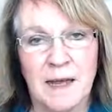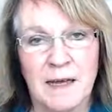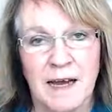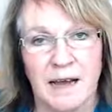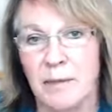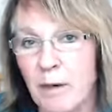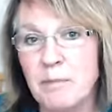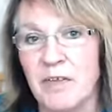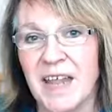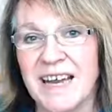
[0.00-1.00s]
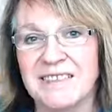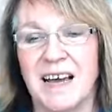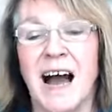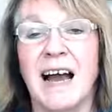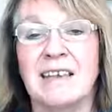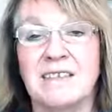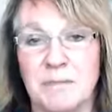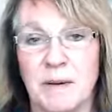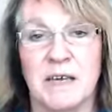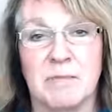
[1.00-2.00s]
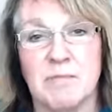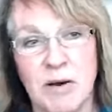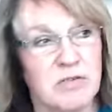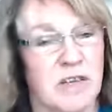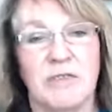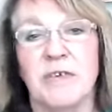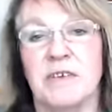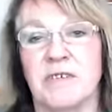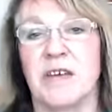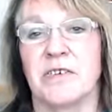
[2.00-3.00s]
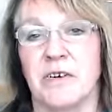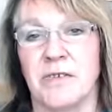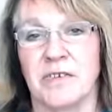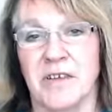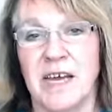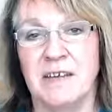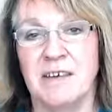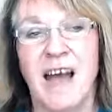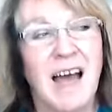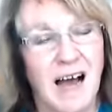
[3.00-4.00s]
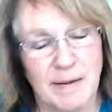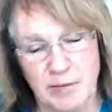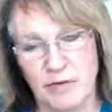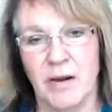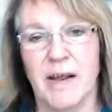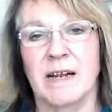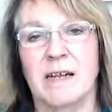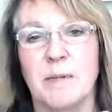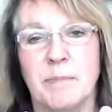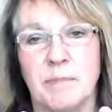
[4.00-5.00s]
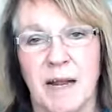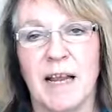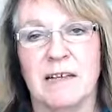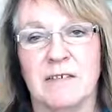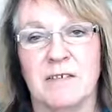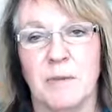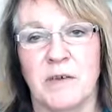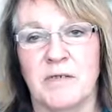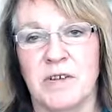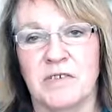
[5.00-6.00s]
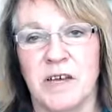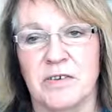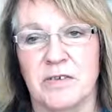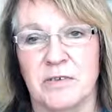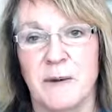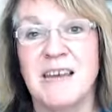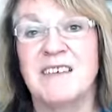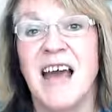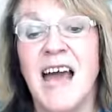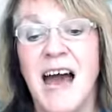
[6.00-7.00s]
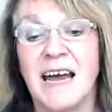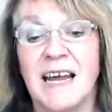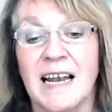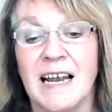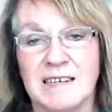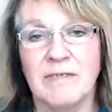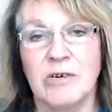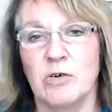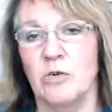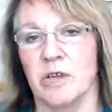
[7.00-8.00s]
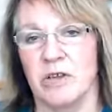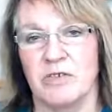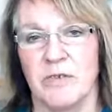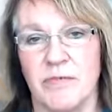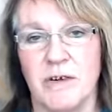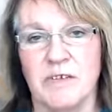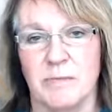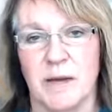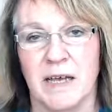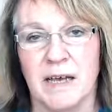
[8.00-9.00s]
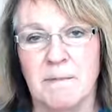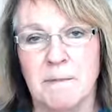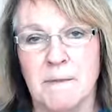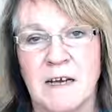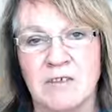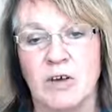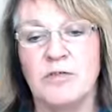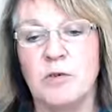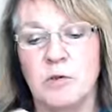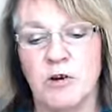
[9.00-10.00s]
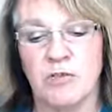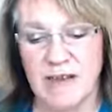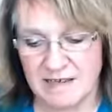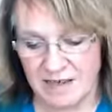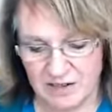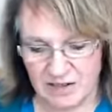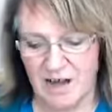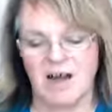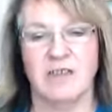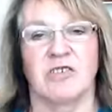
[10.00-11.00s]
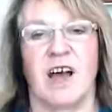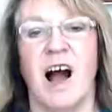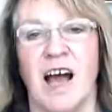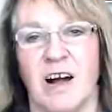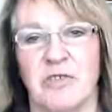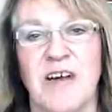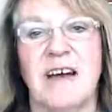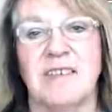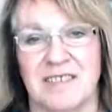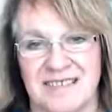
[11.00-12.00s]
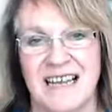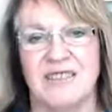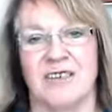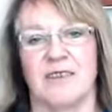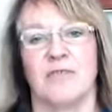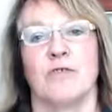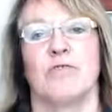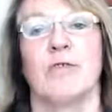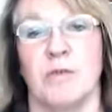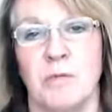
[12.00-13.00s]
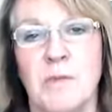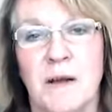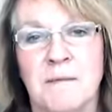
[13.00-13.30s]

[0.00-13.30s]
And the problem with that is that I speak mostly from the center of the stage. I move around a little bit, but I like to speak from the center of the stage, and I like to have an audience in front of me. So if you create a large aisle down the center of the room